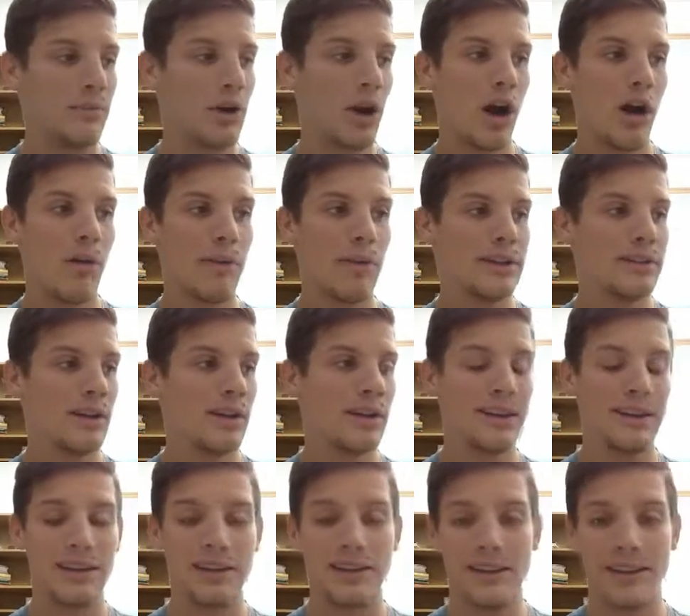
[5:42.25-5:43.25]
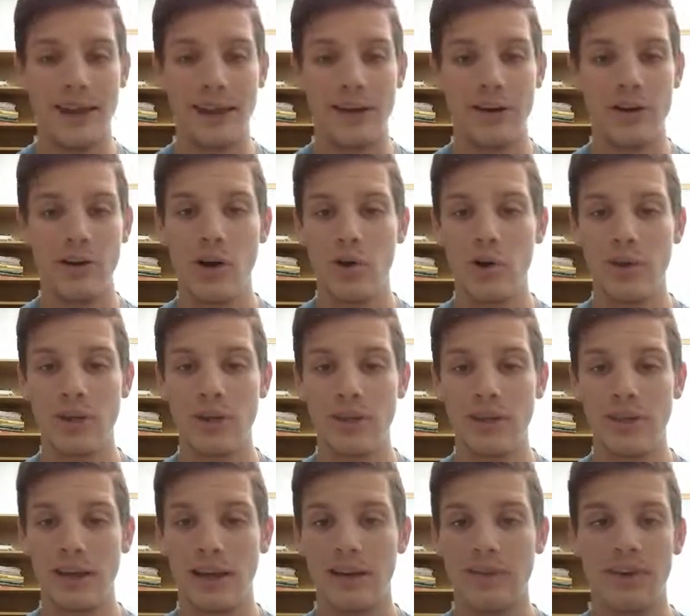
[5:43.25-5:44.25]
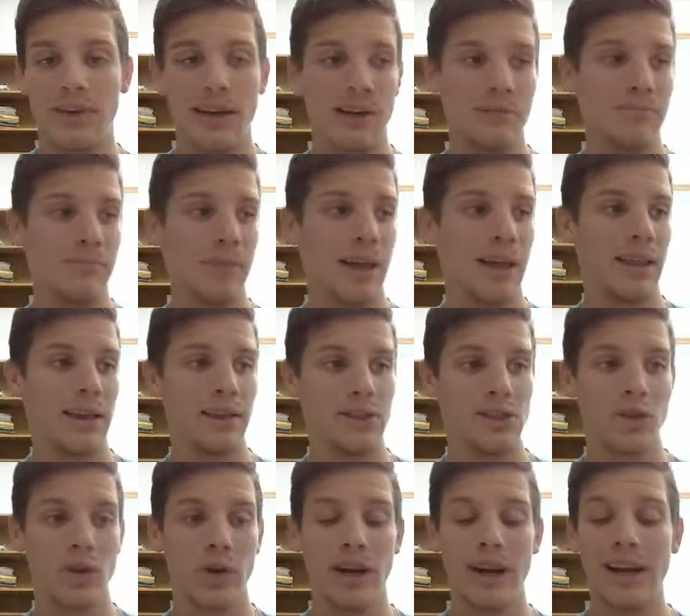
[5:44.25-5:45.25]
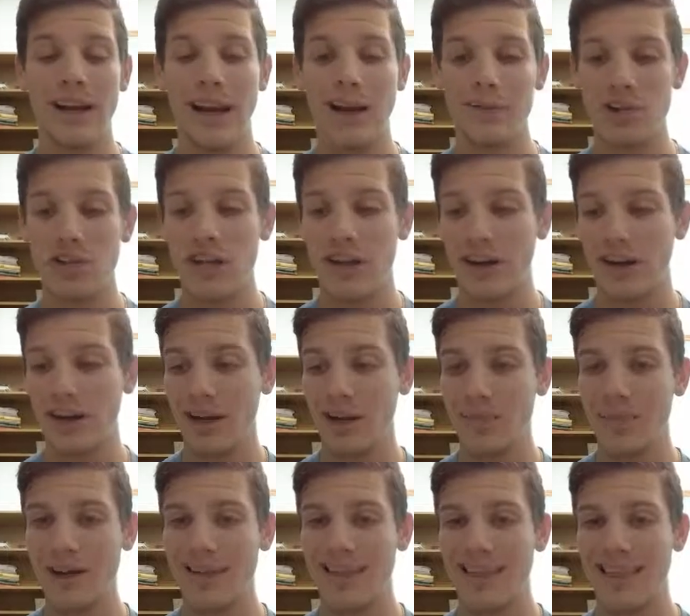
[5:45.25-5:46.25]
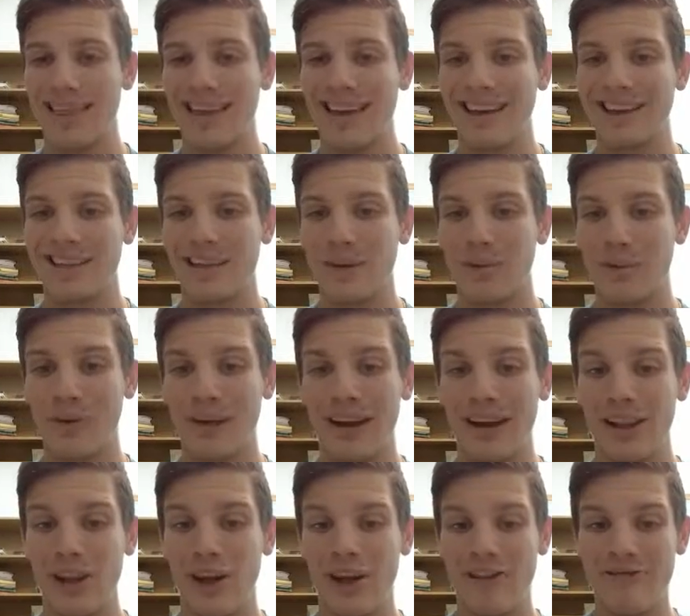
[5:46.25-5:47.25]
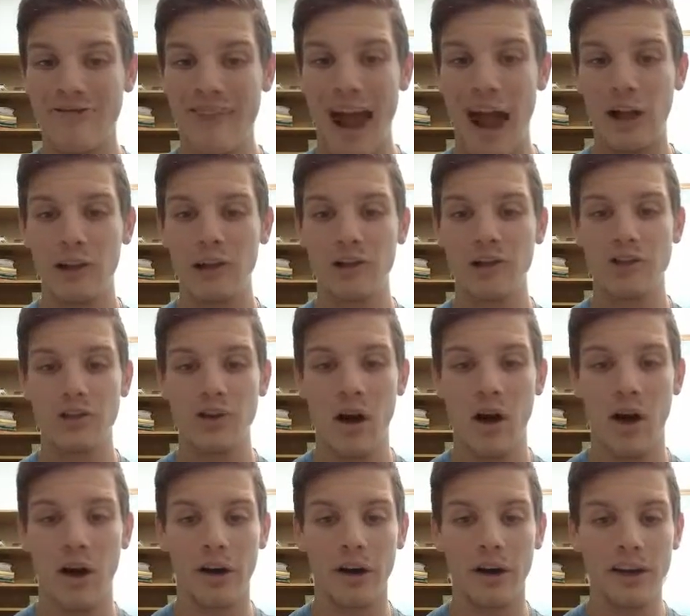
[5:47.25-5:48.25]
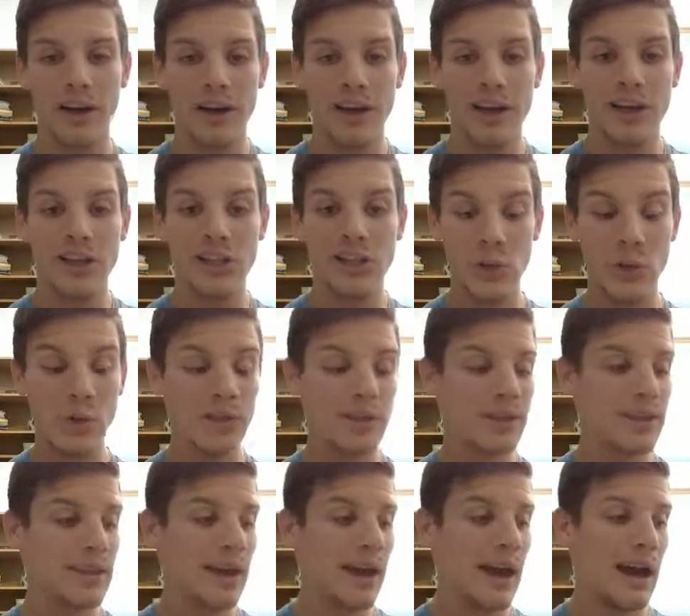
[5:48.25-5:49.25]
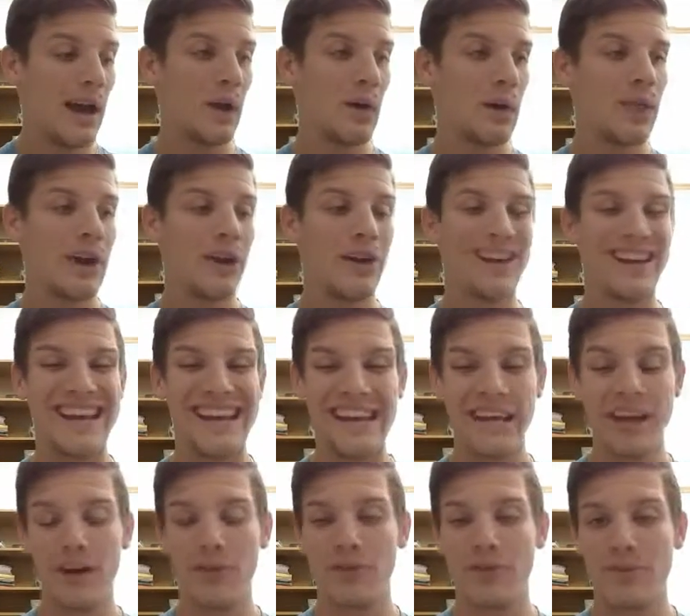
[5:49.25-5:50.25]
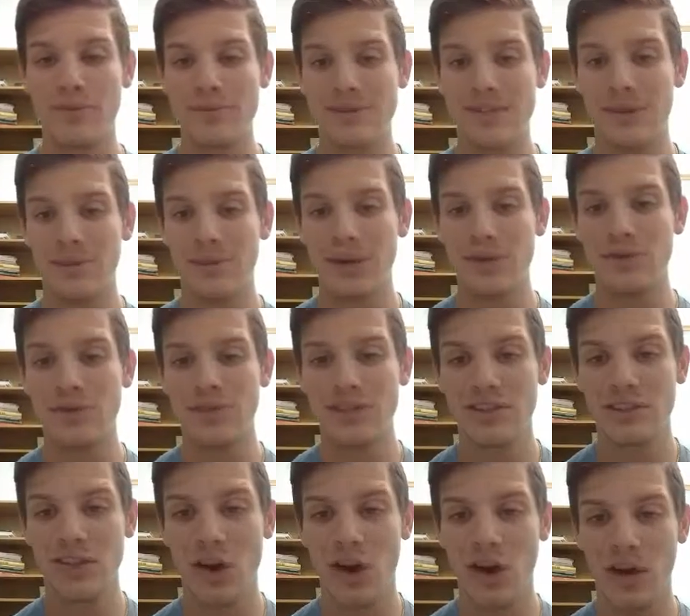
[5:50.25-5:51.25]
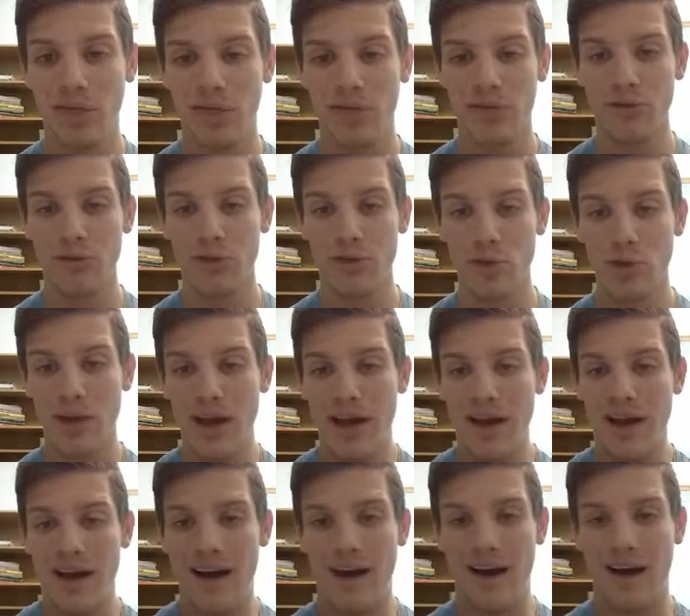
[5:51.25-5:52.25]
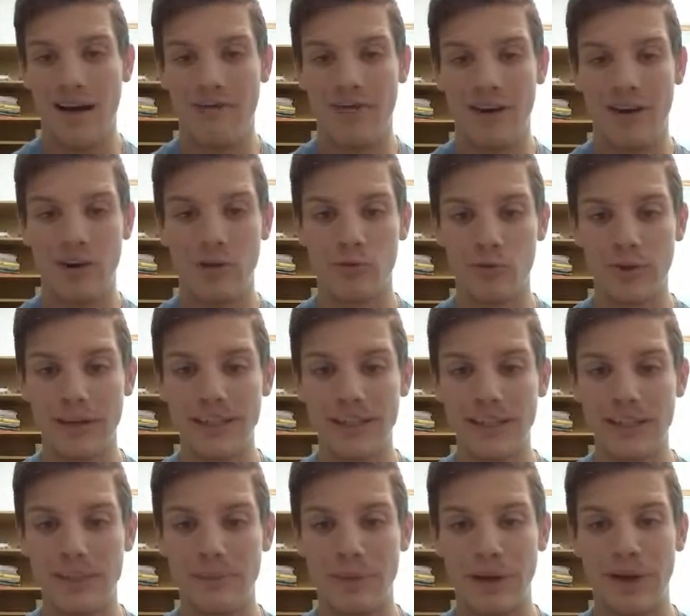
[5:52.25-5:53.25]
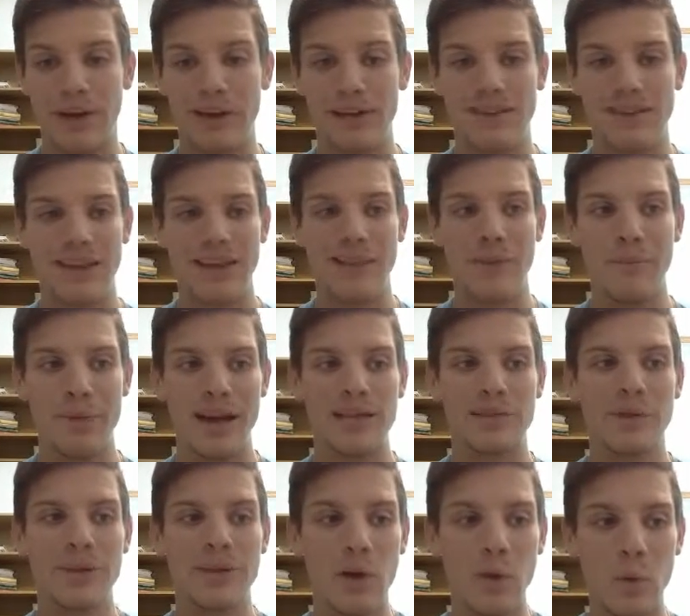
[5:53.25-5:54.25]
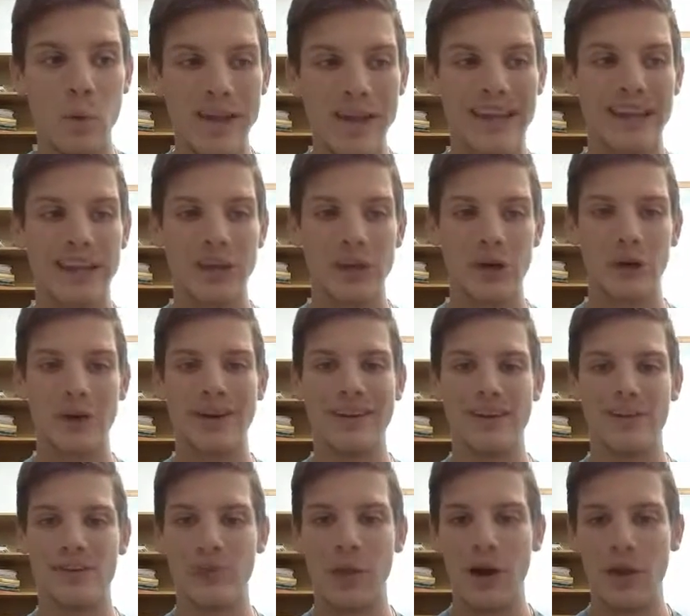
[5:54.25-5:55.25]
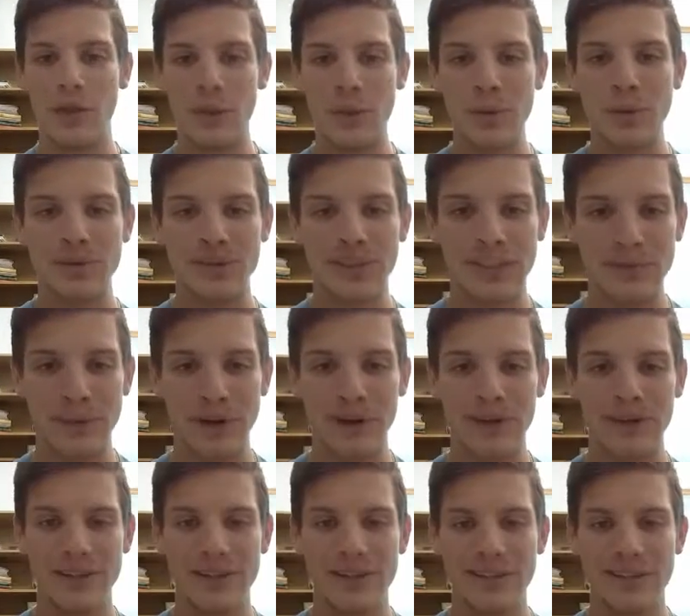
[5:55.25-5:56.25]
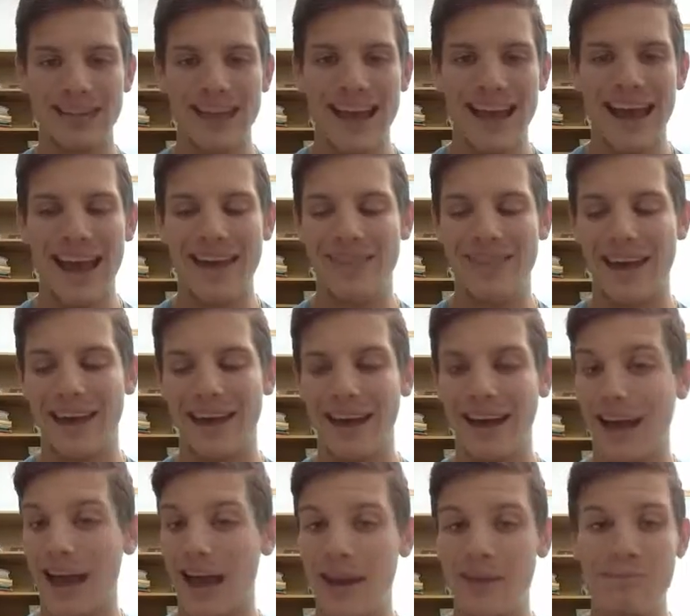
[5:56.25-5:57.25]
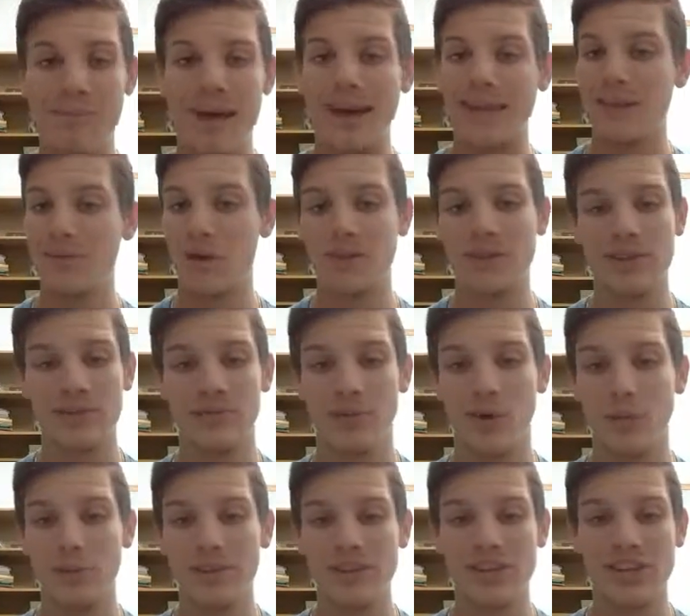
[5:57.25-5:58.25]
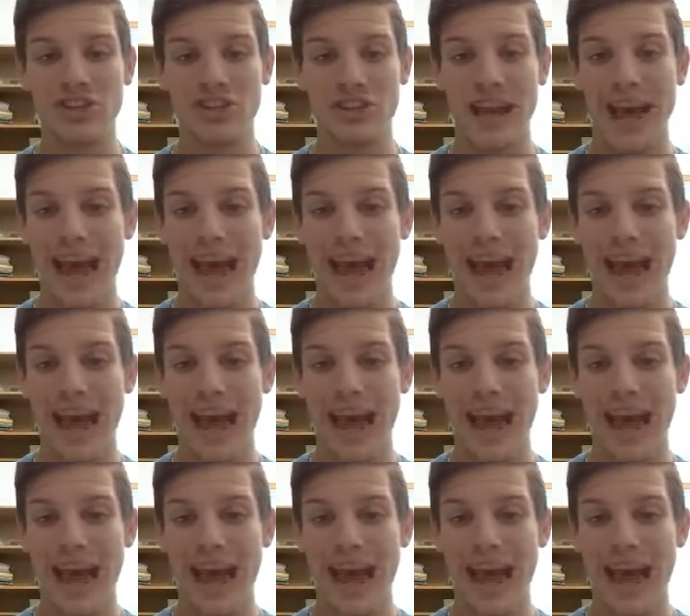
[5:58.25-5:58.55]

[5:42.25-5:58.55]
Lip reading: Comment on it, let her know what you think of it. I think it's great. I'm sharing it because I think it's going to provide a lot of value to our youth out there to hear from somebody who's just gone through a very real experience. And the best way that we can learn is through other people's experiences. And then again, make the most informed decision.